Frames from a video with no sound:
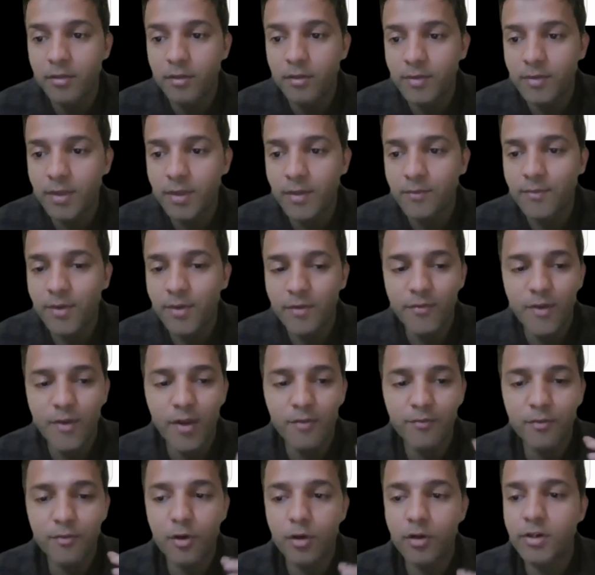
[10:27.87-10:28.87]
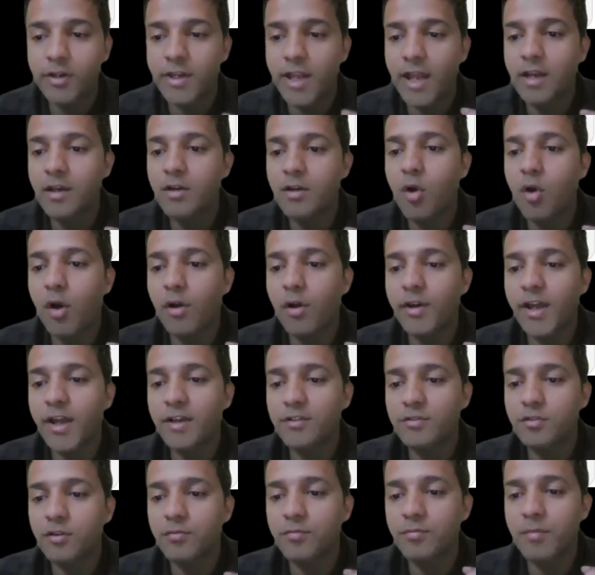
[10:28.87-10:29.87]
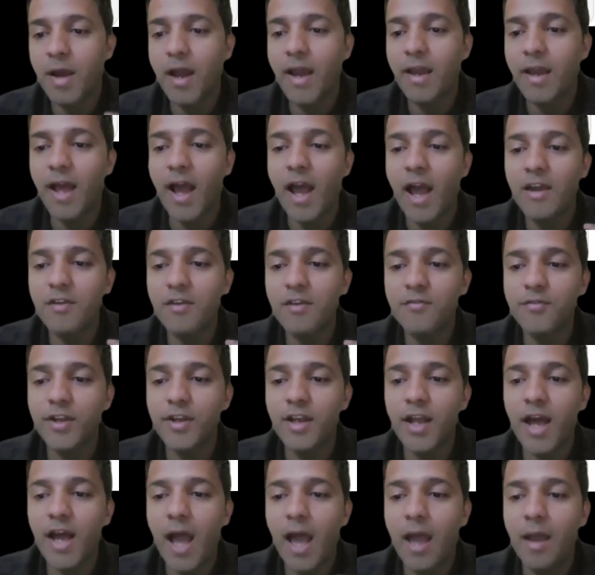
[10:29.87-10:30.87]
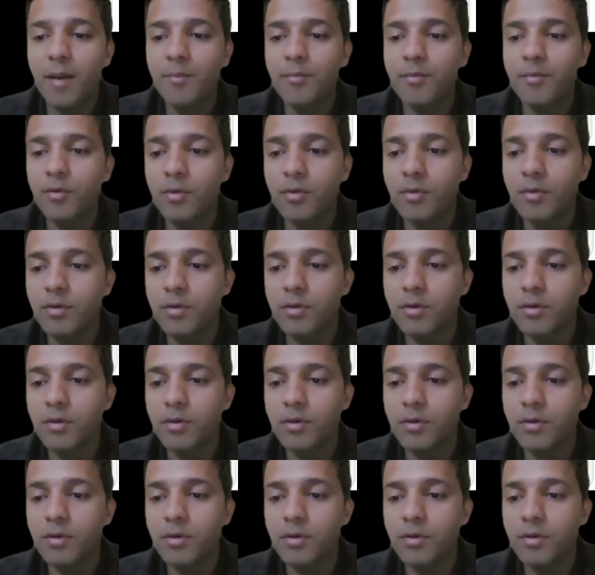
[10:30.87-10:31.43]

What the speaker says: The same way, if I've got 10 contacts of mine, I feel I'm